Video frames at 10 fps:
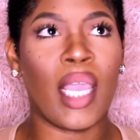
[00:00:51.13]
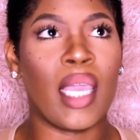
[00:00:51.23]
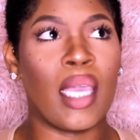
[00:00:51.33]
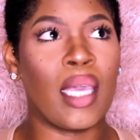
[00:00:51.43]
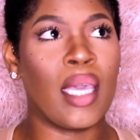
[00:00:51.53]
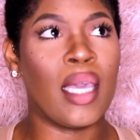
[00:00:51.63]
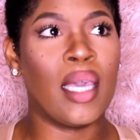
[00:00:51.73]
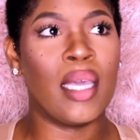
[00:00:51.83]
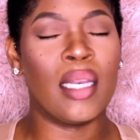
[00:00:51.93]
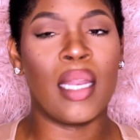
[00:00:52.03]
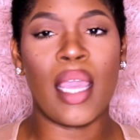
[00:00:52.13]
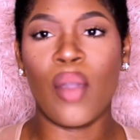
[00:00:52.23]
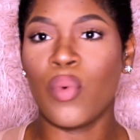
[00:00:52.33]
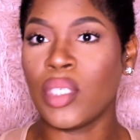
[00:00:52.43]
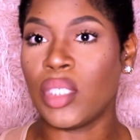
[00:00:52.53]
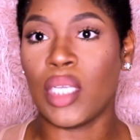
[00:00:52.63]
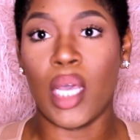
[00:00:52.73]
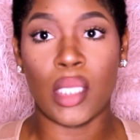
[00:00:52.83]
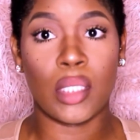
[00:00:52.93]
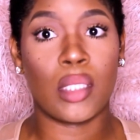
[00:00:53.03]
and it was
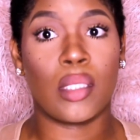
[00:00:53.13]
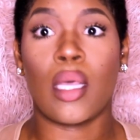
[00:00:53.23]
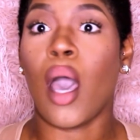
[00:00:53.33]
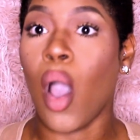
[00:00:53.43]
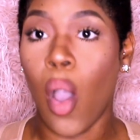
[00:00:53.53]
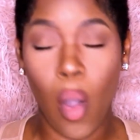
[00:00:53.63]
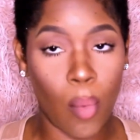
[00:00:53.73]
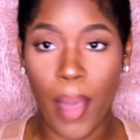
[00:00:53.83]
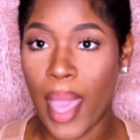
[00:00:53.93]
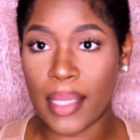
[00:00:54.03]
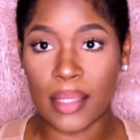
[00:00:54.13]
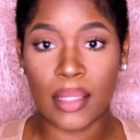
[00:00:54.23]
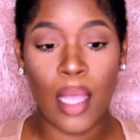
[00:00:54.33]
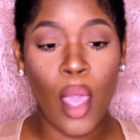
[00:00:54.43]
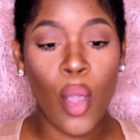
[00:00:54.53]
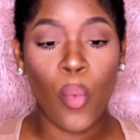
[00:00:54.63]
just a whole mess.